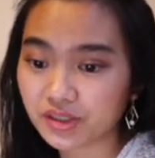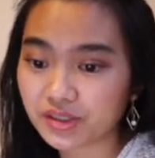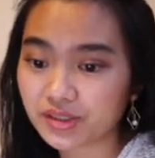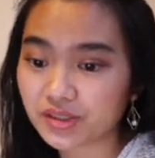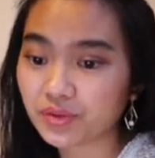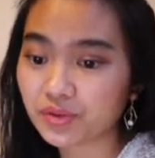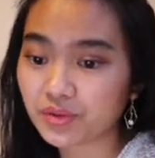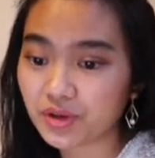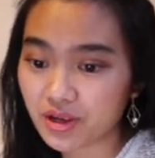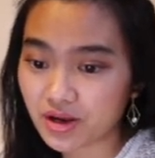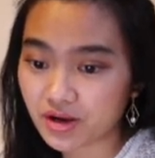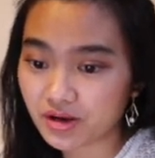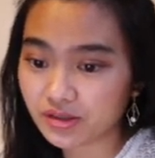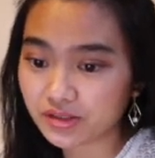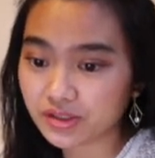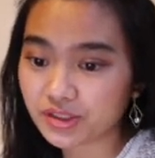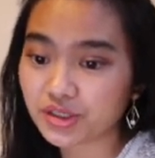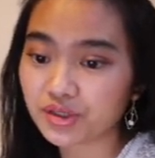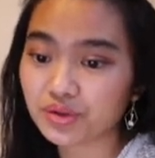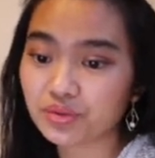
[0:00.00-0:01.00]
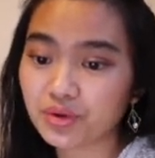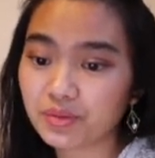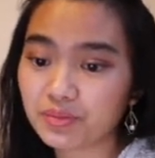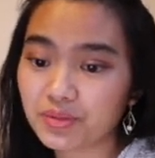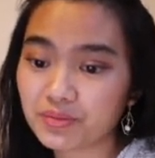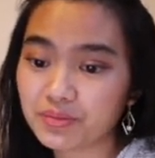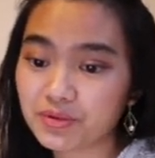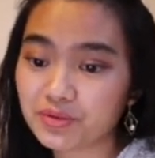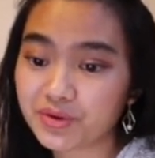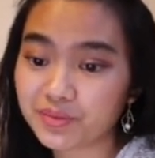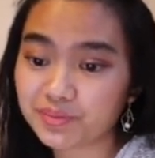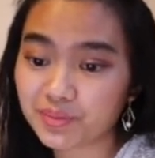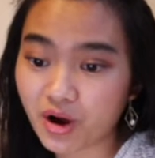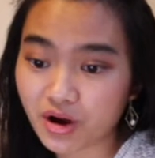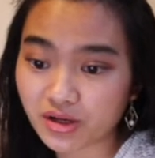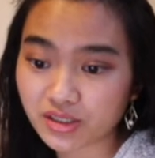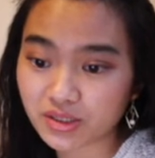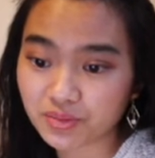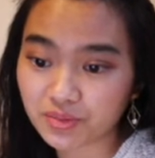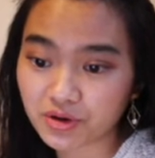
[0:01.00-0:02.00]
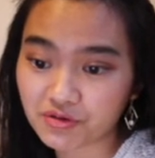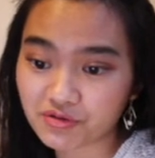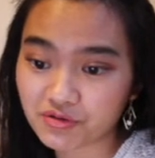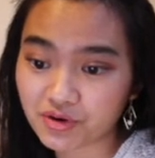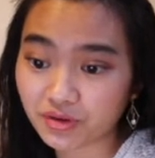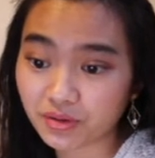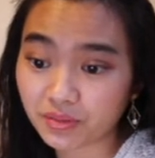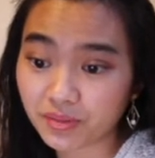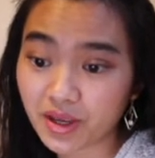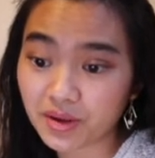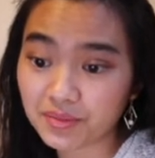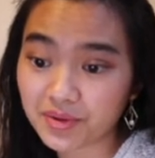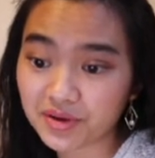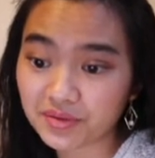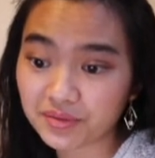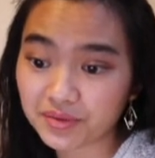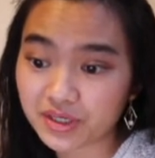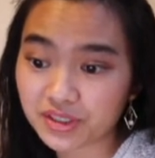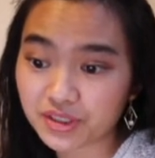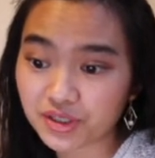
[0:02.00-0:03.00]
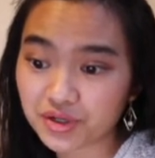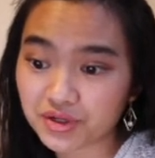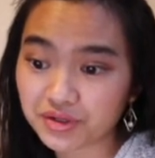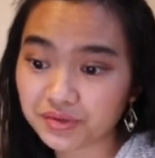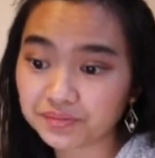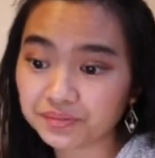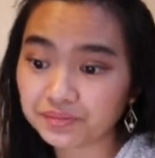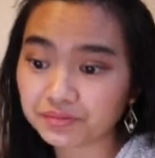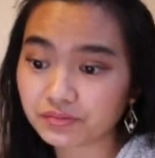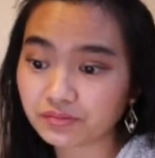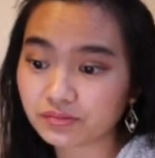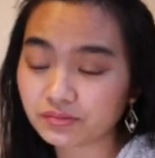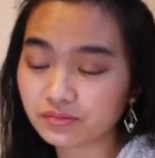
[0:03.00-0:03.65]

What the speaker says: So yes, you will be responsible for the paying return